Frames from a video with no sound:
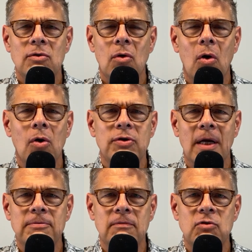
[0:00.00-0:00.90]
all
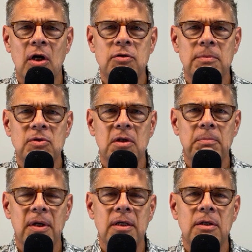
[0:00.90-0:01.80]
types of judgments and
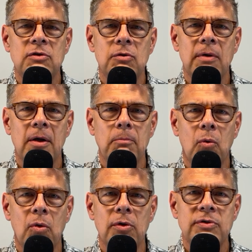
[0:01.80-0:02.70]
opinions around
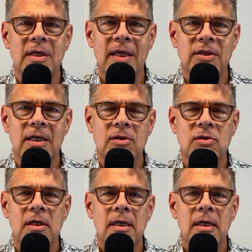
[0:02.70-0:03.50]
morals and ethics